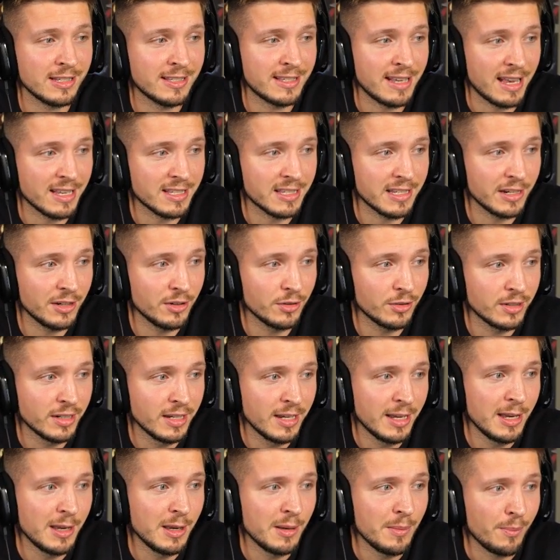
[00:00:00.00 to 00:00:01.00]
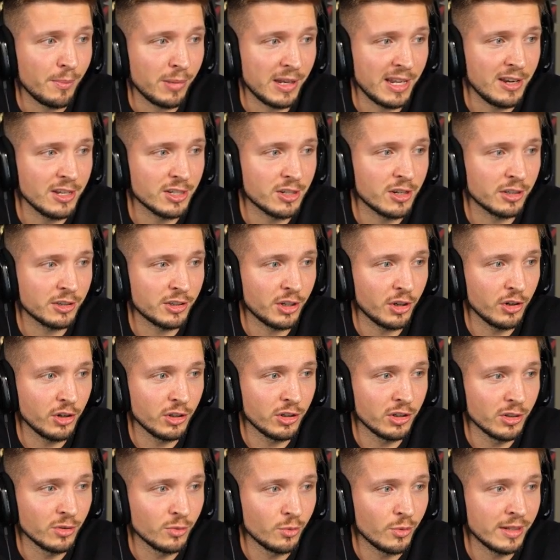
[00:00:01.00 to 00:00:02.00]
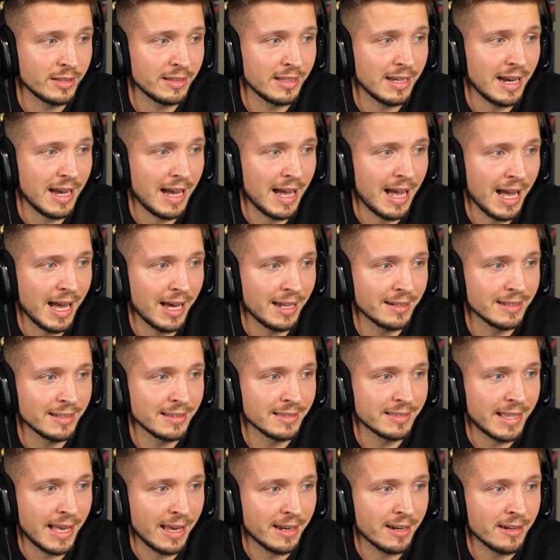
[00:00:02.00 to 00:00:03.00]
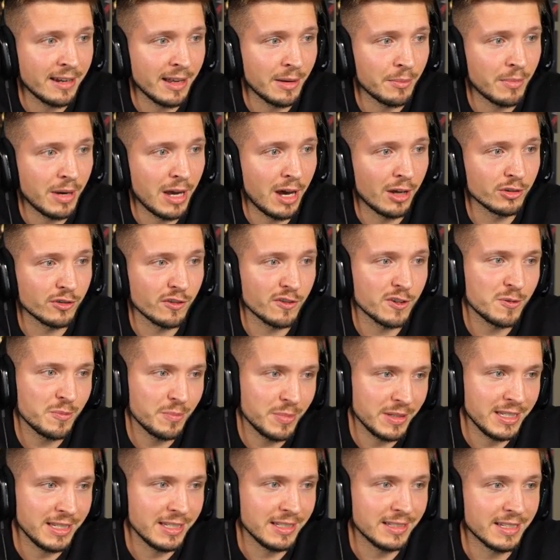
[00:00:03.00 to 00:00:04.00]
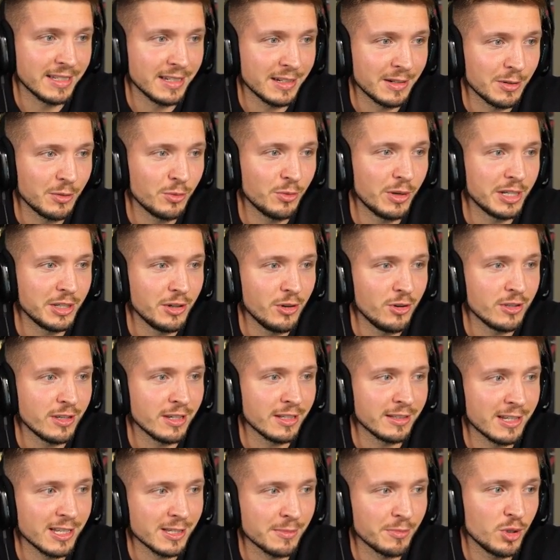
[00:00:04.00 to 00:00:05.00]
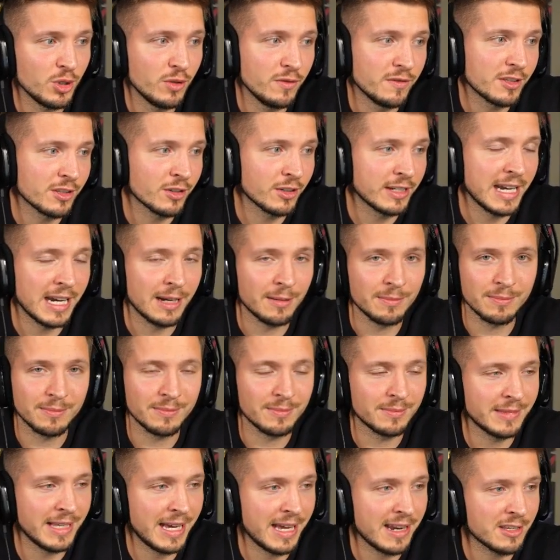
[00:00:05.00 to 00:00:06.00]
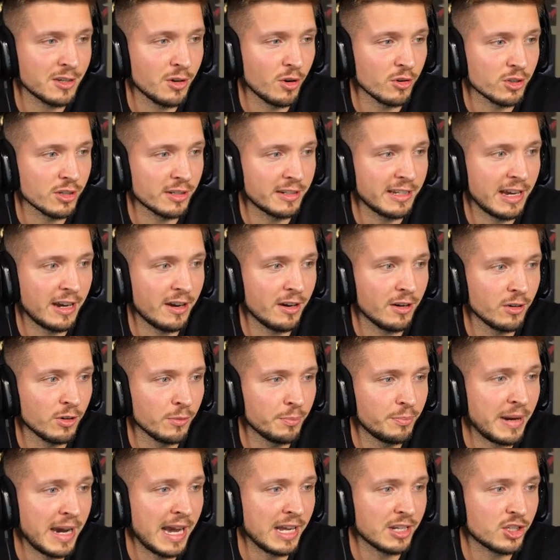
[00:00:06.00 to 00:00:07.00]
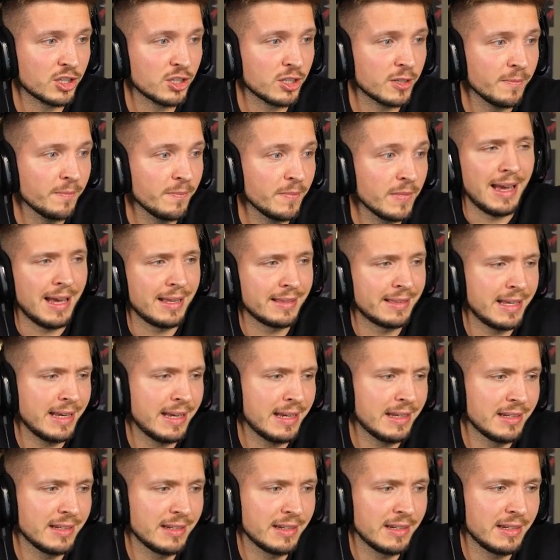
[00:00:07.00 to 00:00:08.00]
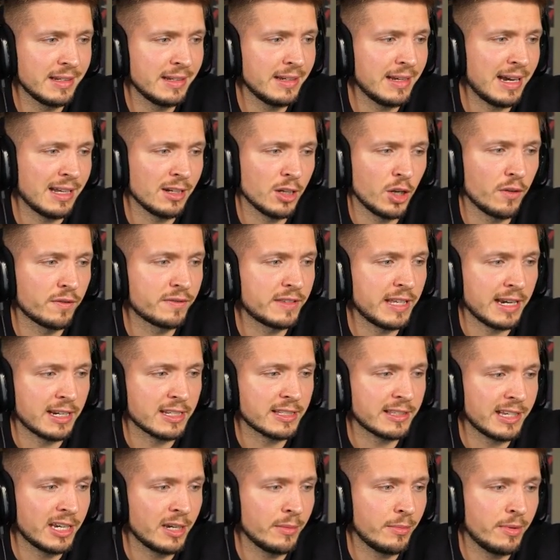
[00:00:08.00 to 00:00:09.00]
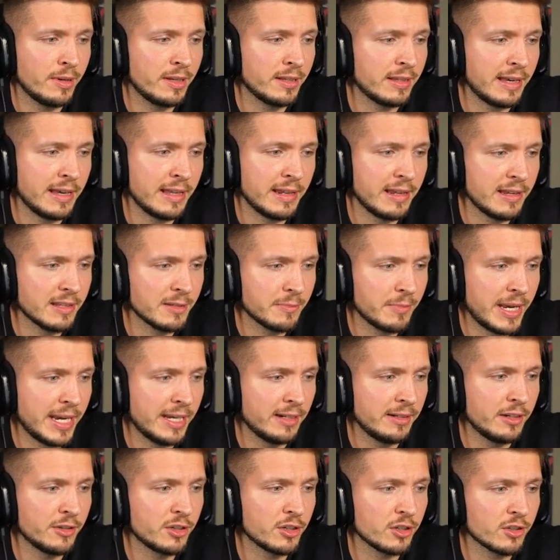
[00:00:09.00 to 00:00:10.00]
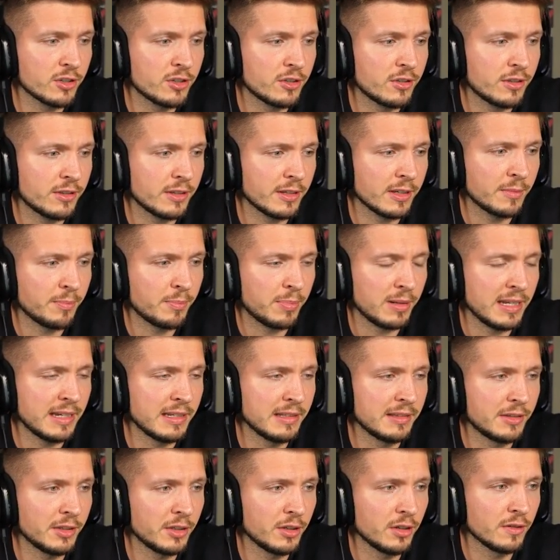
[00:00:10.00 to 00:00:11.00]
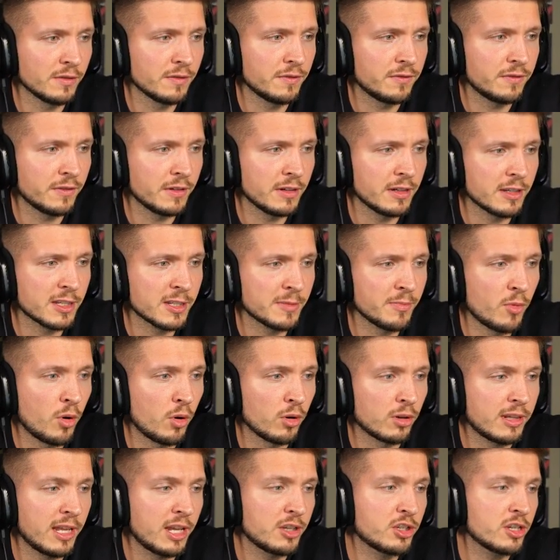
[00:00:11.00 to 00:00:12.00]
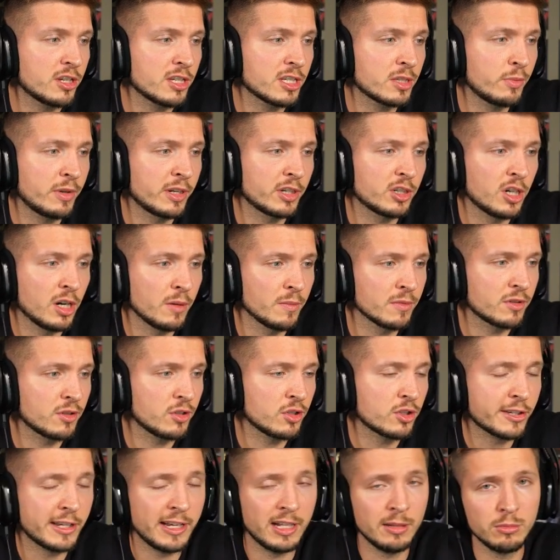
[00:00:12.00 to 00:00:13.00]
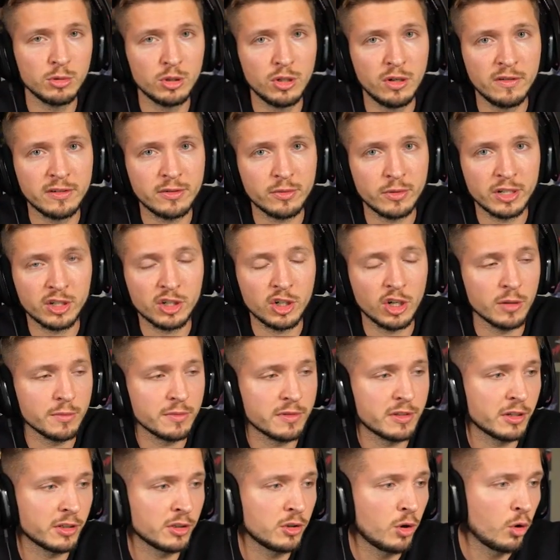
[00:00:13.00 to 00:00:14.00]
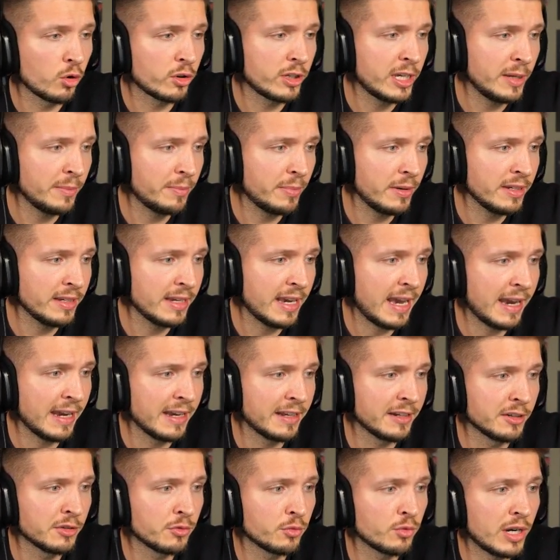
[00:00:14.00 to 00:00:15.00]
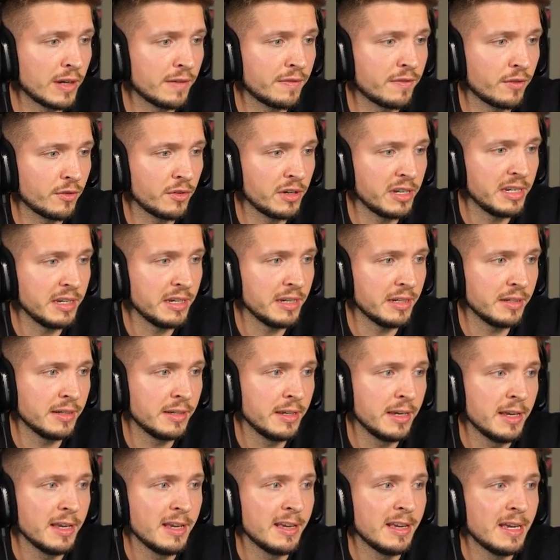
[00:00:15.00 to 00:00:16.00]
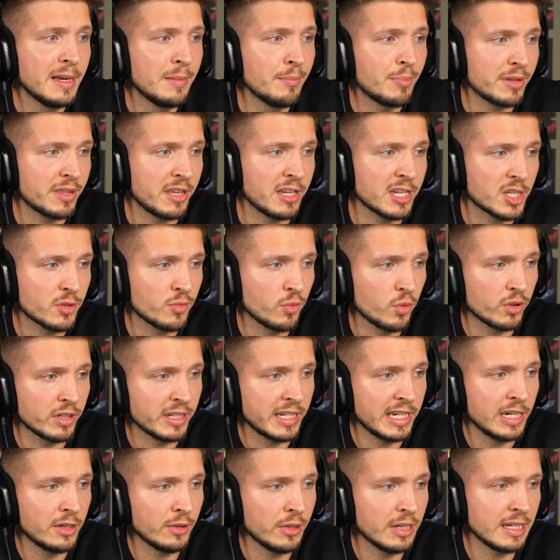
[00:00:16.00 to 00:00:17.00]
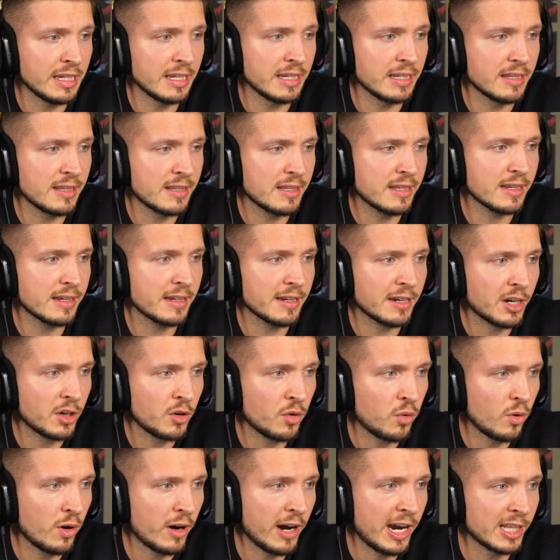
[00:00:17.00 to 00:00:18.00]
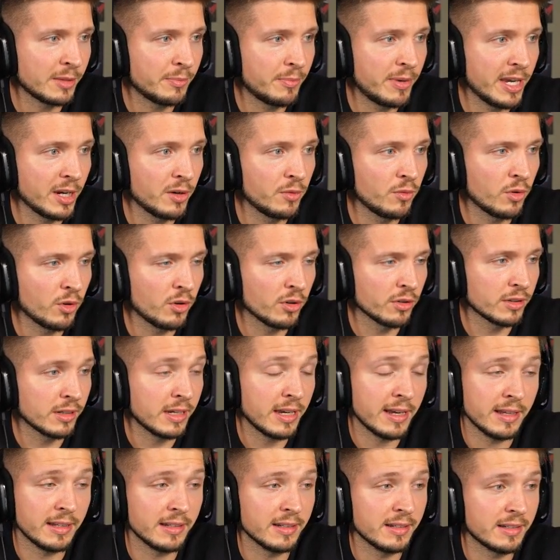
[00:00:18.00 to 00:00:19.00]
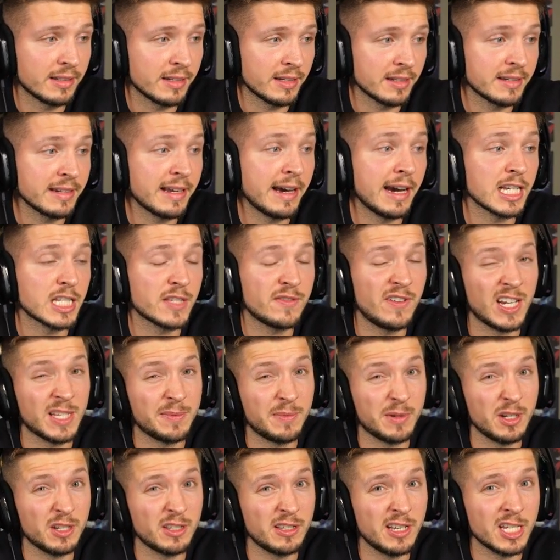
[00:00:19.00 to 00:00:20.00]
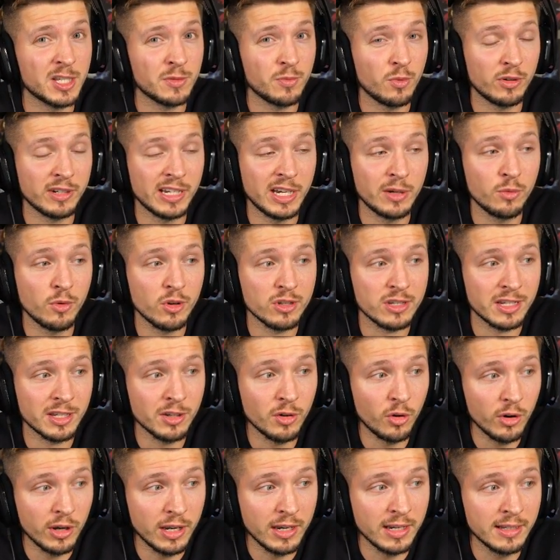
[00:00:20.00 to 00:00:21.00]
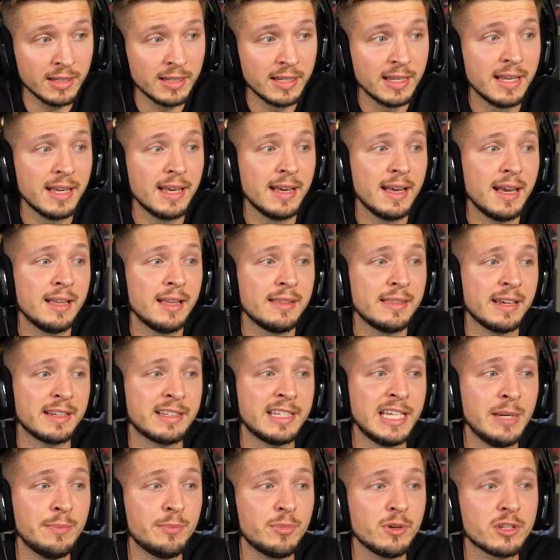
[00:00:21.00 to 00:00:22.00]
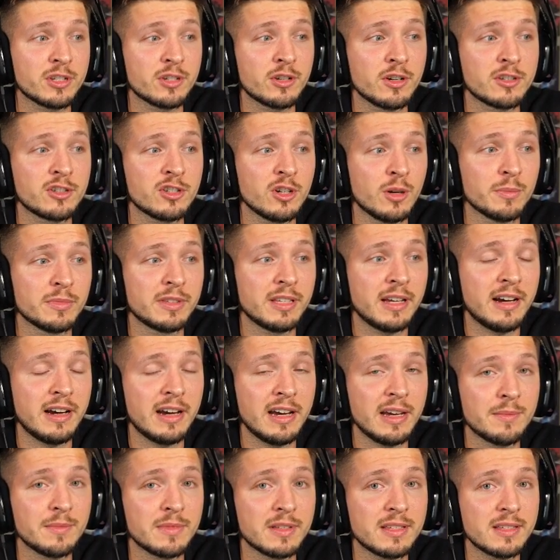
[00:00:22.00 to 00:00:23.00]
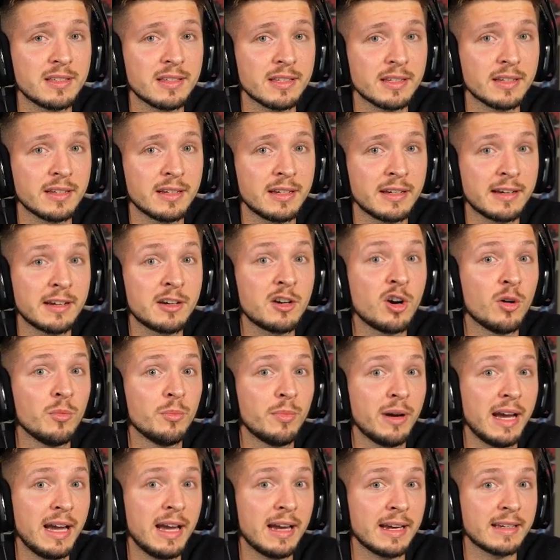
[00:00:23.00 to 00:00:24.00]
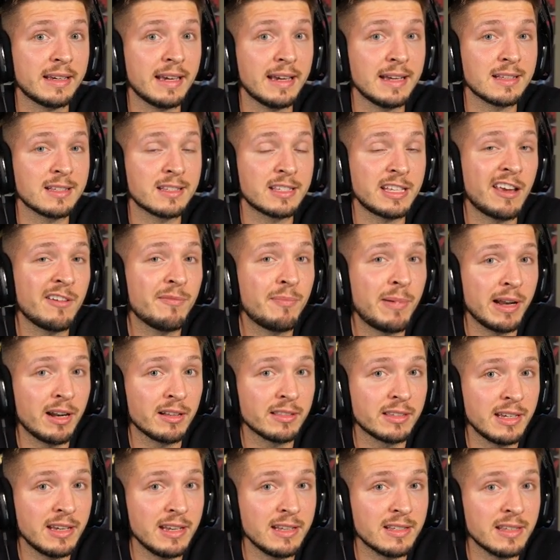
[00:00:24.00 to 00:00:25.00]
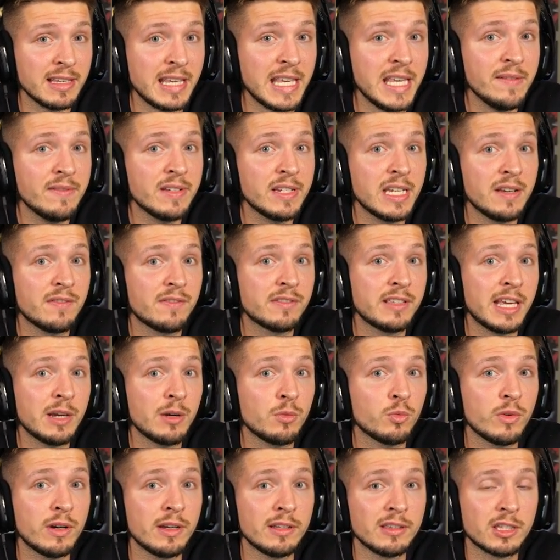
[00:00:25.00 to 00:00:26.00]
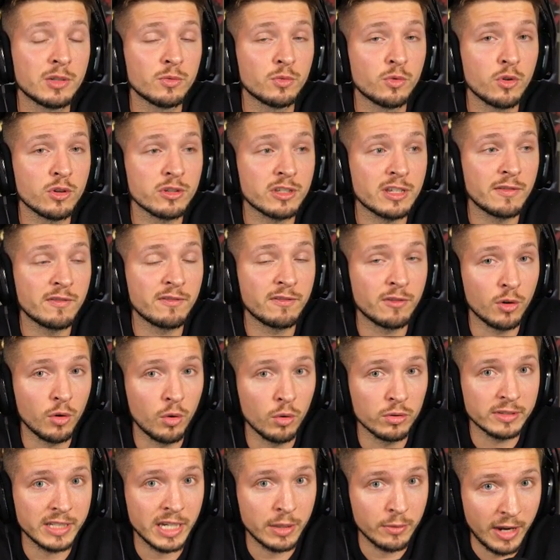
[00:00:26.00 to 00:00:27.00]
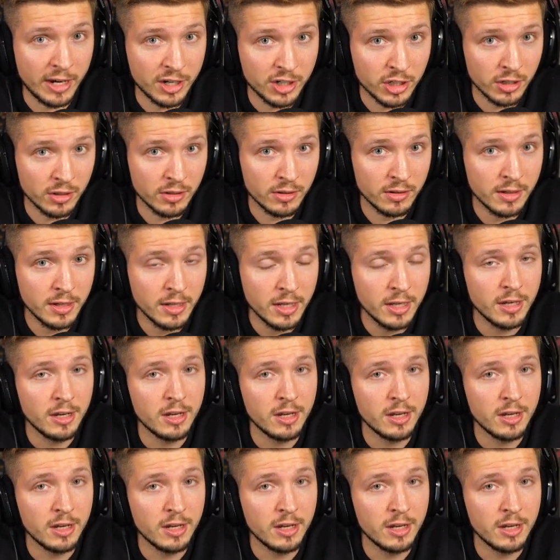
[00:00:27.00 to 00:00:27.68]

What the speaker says: It says here, players could turn with unintended amount of speed when using this move. So yeah, that is also now patched. And then a lot of text here, but it is mainly just plenty of small glitches when it comes to skill moves, when it comes to goalkeeping and refereeing. But this one here is a quite big one and a nice fix, because this one here was annoying. The keepers could sometimes come back and save penalties even if they went towards the wrong direction.